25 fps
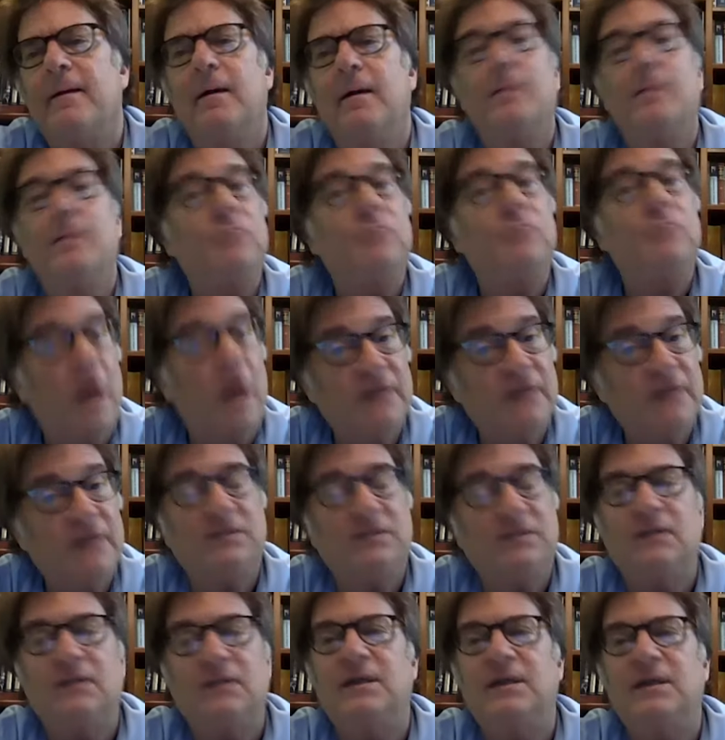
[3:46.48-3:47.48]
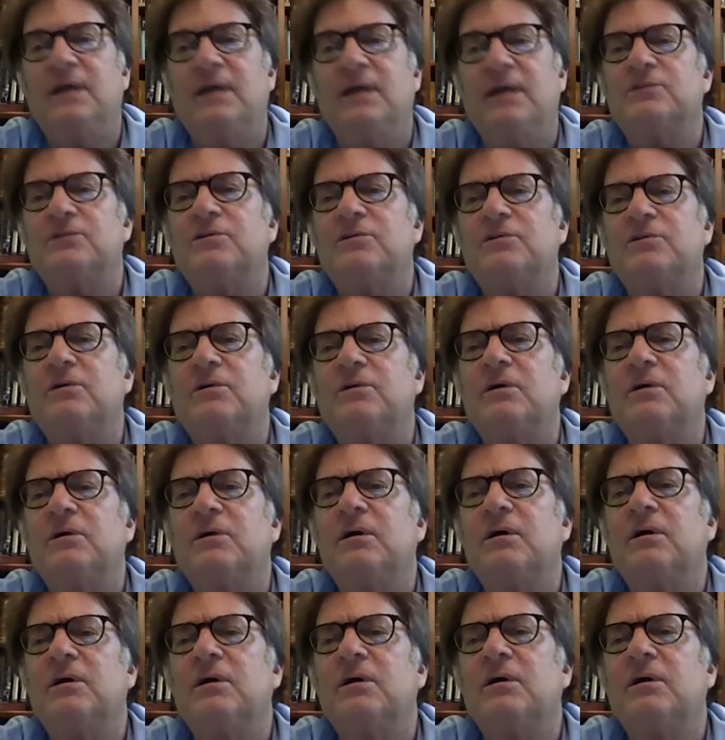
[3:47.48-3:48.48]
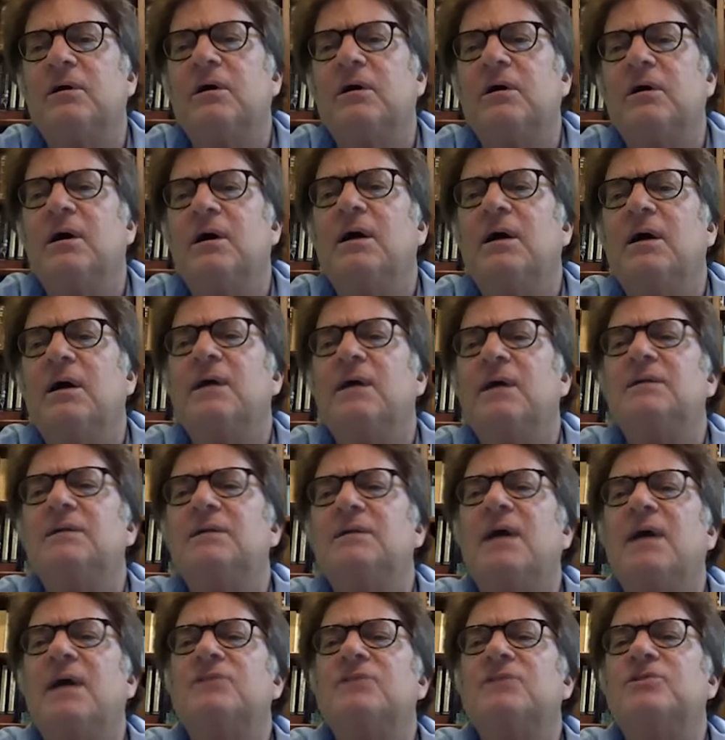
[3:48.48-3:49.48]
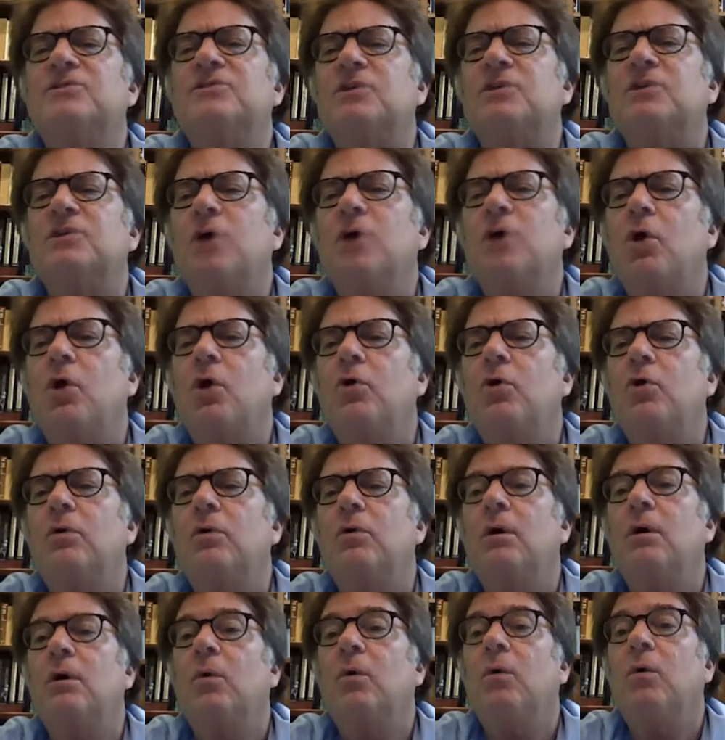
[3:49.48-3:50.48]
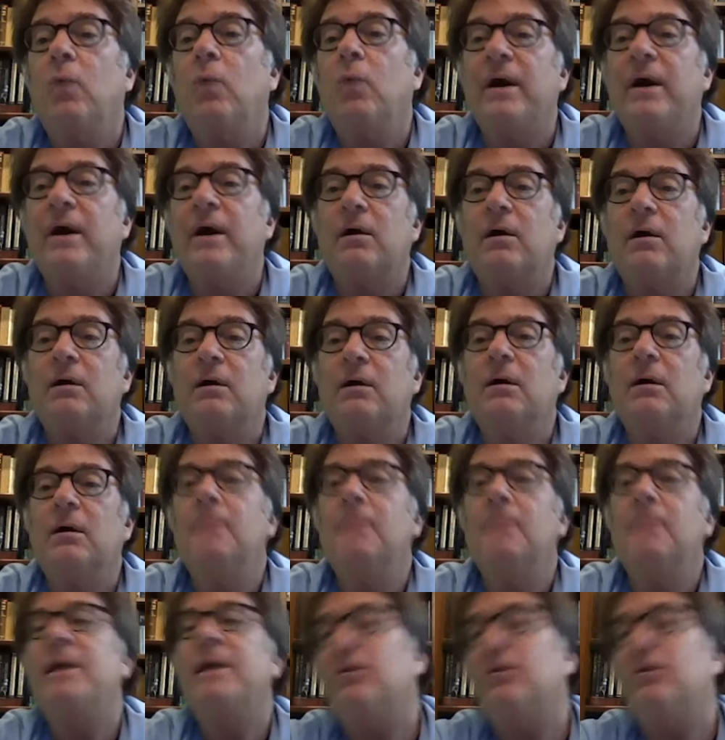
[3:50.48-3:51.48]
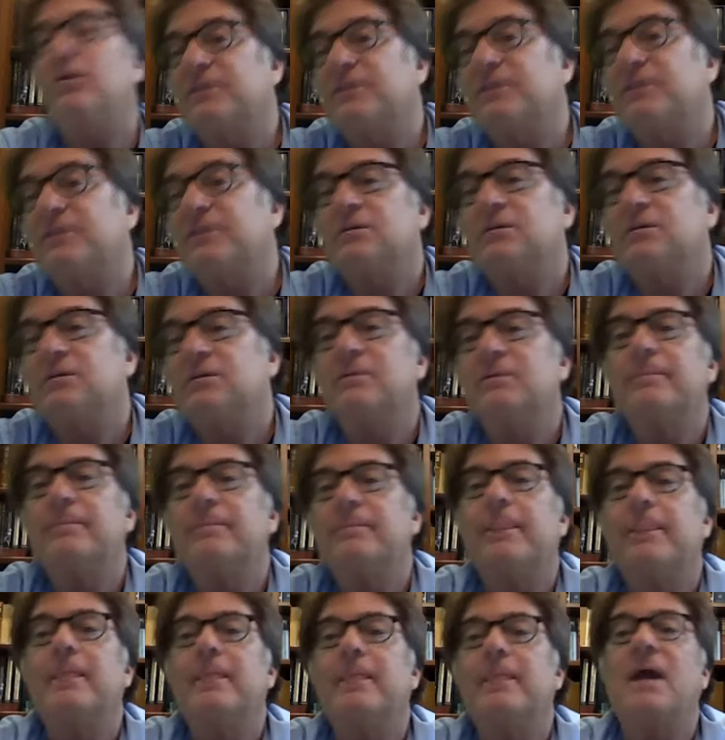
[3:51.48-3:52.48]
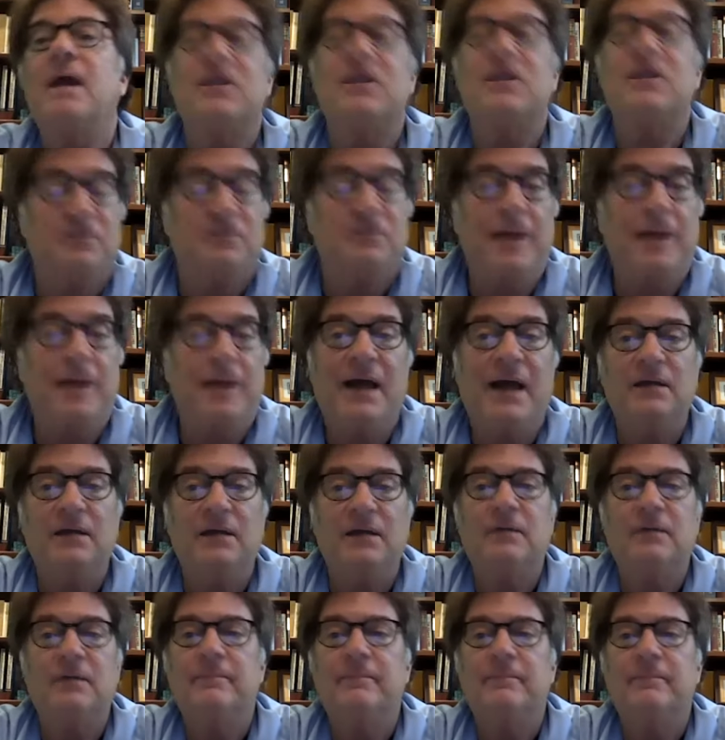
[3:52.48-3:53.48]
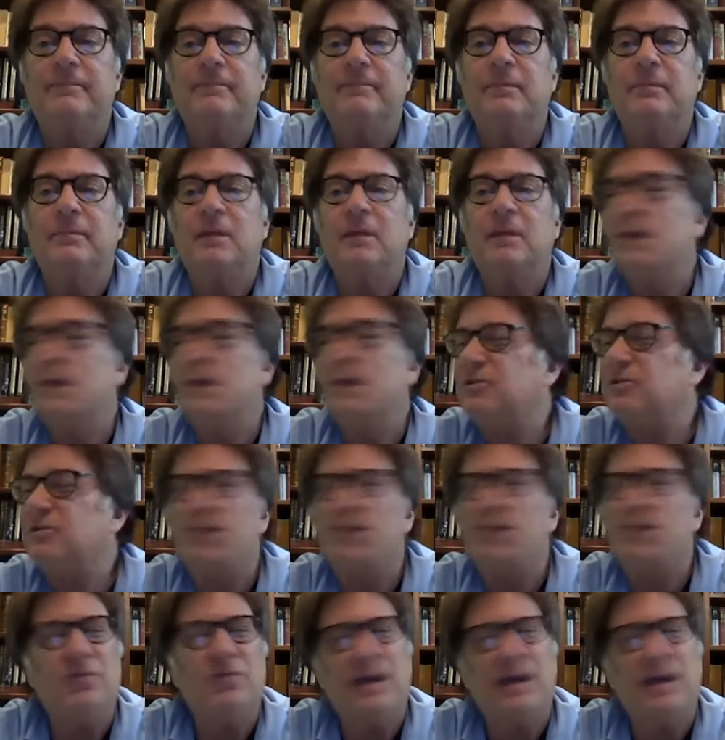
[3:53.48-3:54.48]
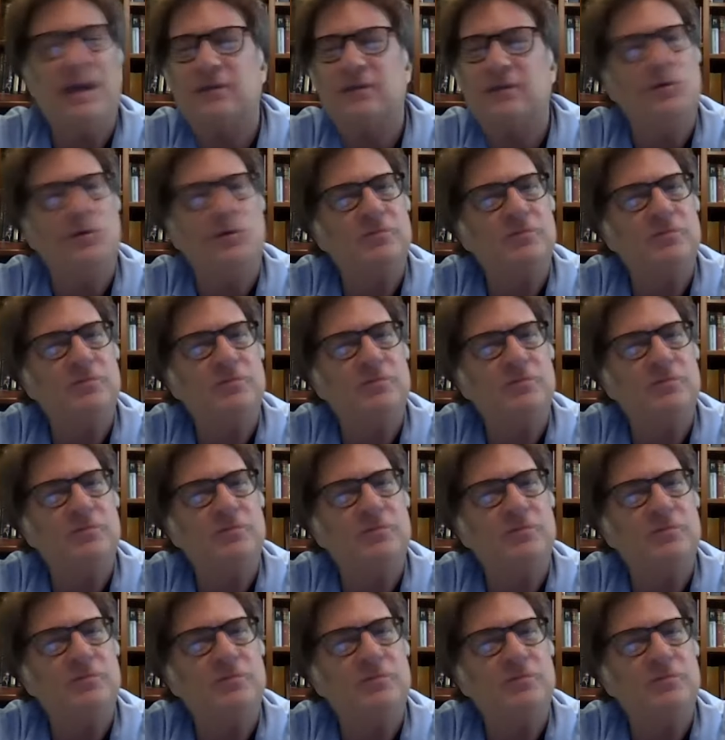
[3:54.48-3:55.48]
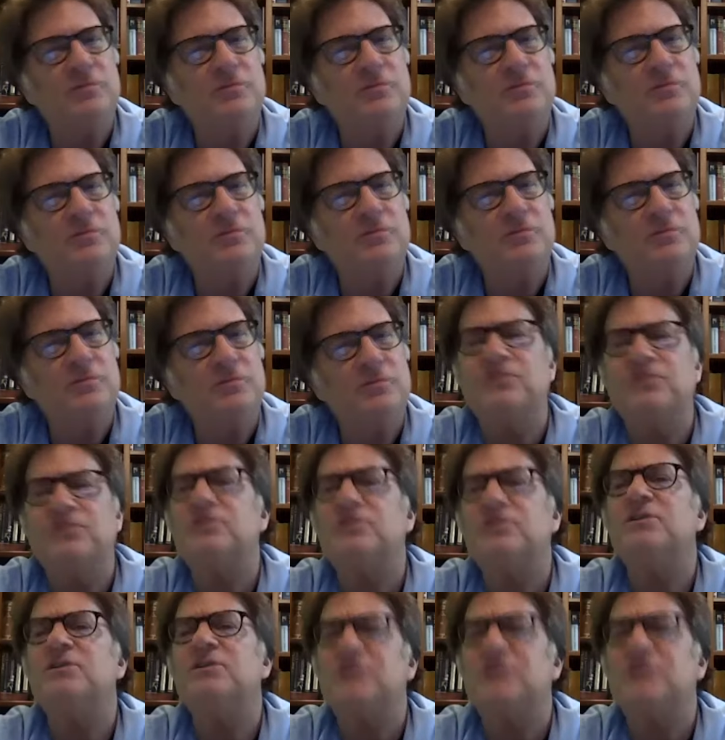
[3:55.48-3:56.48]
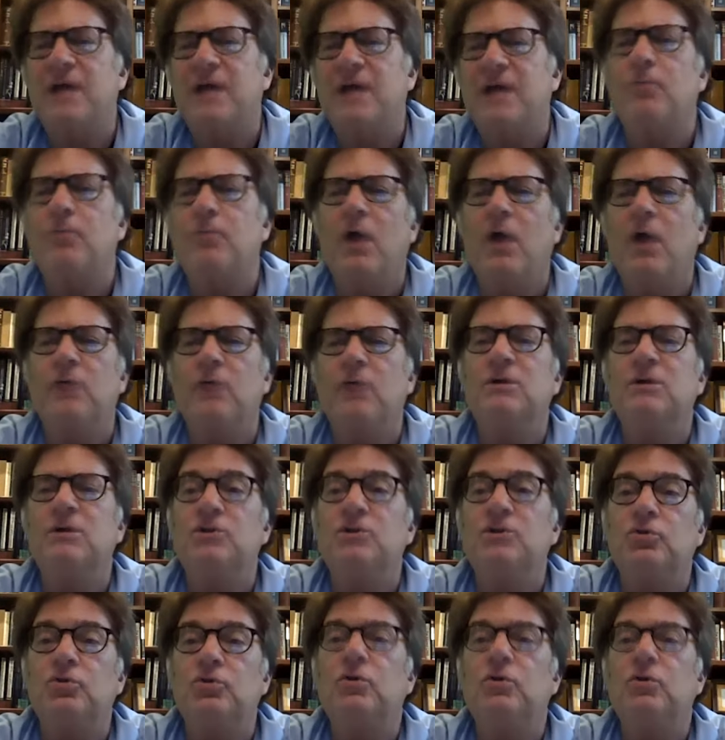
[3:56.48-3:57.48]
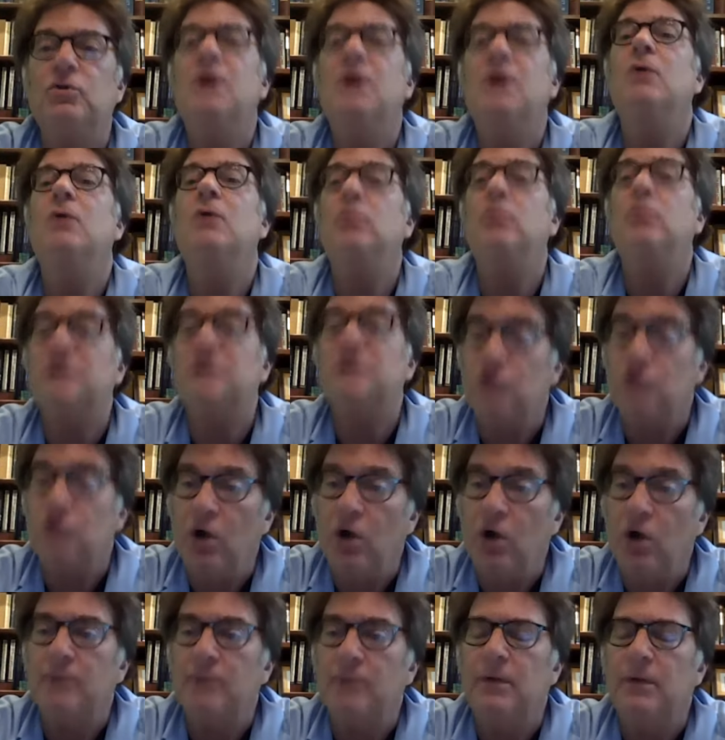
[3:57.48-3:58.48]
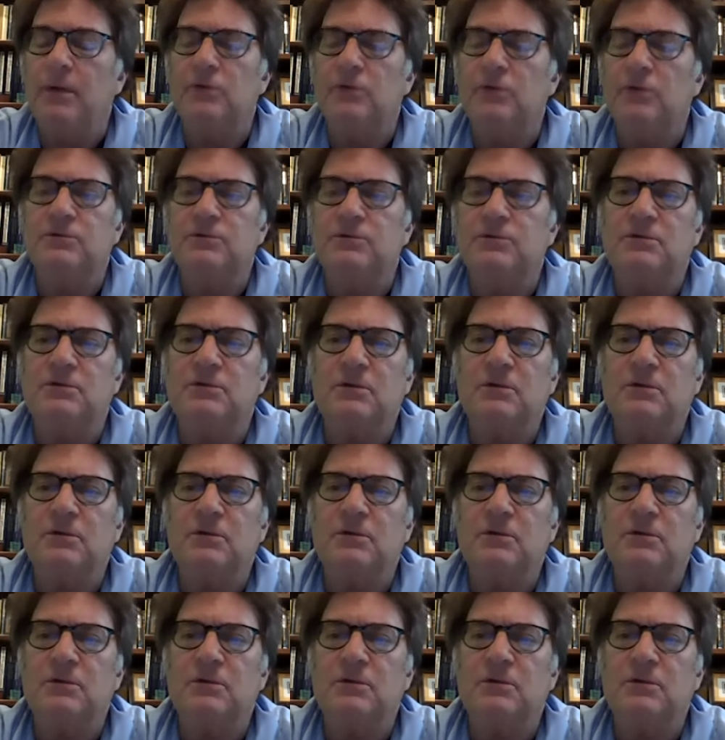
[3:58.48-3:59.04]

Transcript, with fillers: Prostate cancer tends to go where? Pelvis and spine. You don't get those fractures in the same way we do with the long bones.